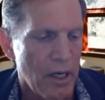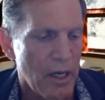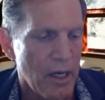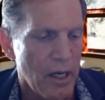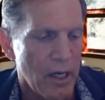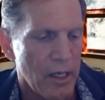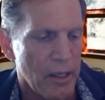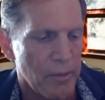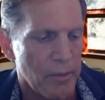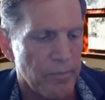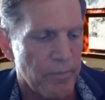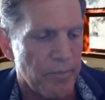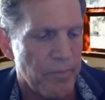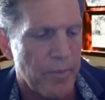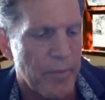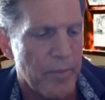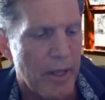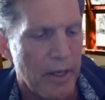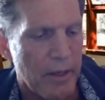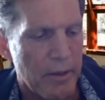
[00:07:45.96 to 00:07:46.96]

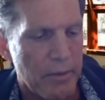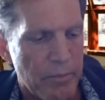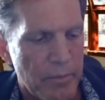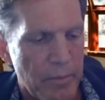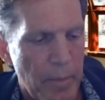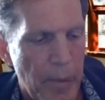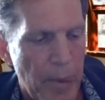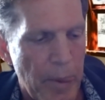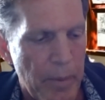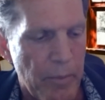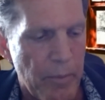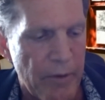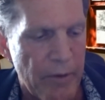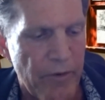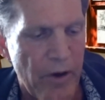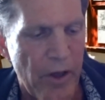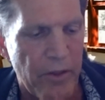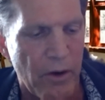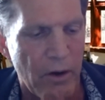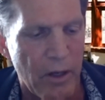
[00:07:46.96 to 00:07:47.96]
And my
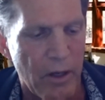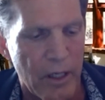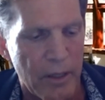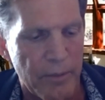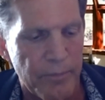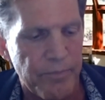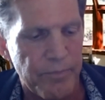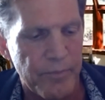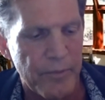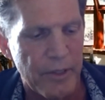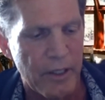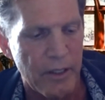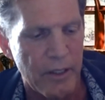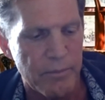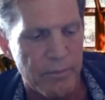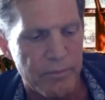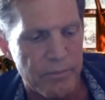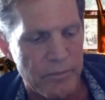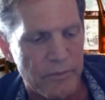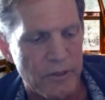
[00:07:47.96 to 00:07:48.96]
father-in-law
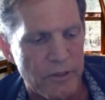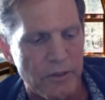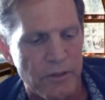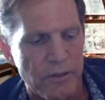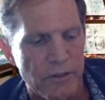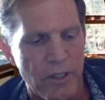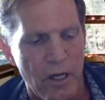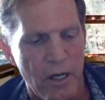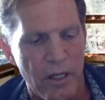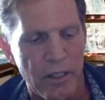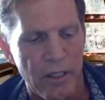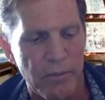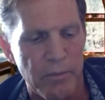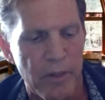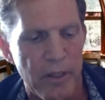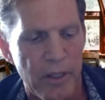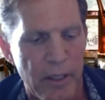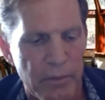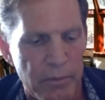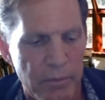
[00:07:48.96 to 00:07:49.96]

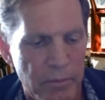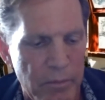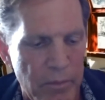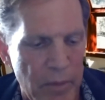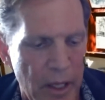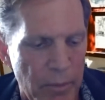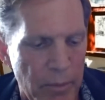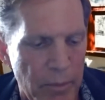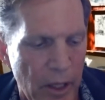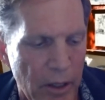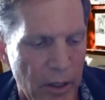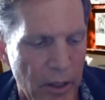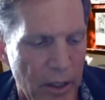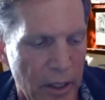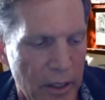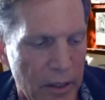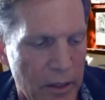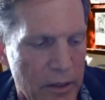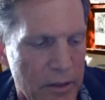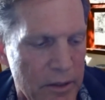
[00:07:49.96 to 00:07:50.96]
John and
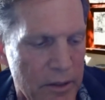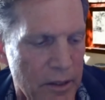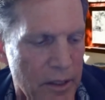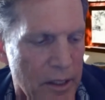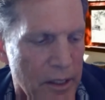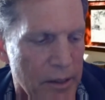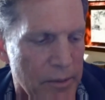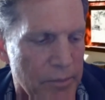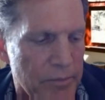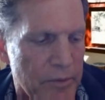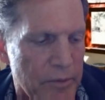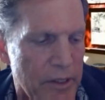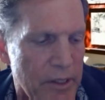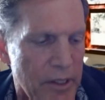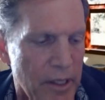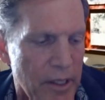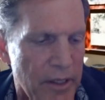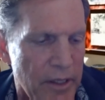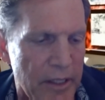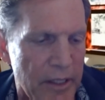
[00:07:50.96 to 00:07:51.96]
Melody,
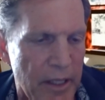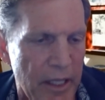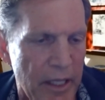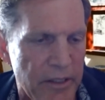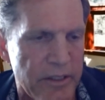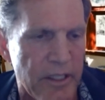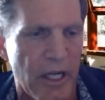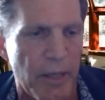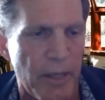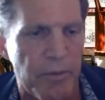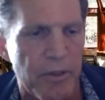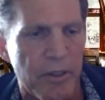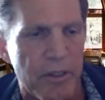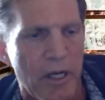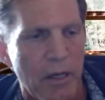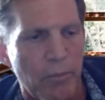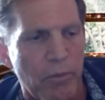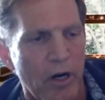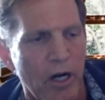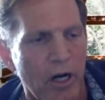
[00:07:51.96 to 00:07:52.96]
they set up the
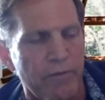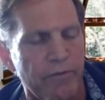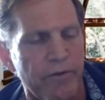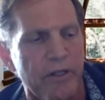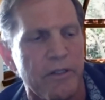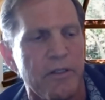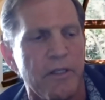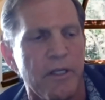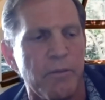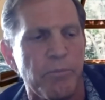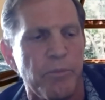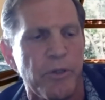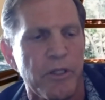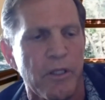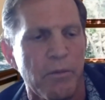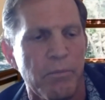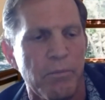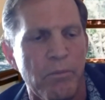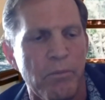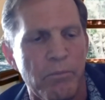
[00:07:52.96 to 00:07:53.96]
nonprofit and put
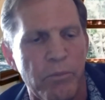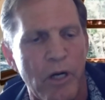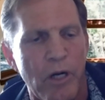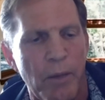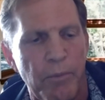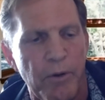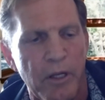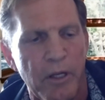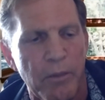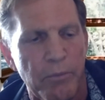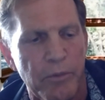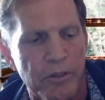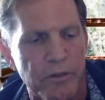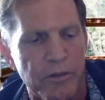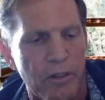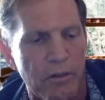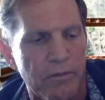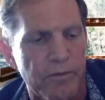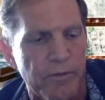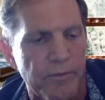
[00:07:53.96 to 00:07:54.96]
the property in
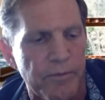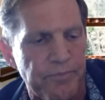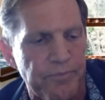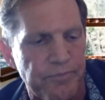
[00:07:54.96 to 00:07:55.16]
preserve.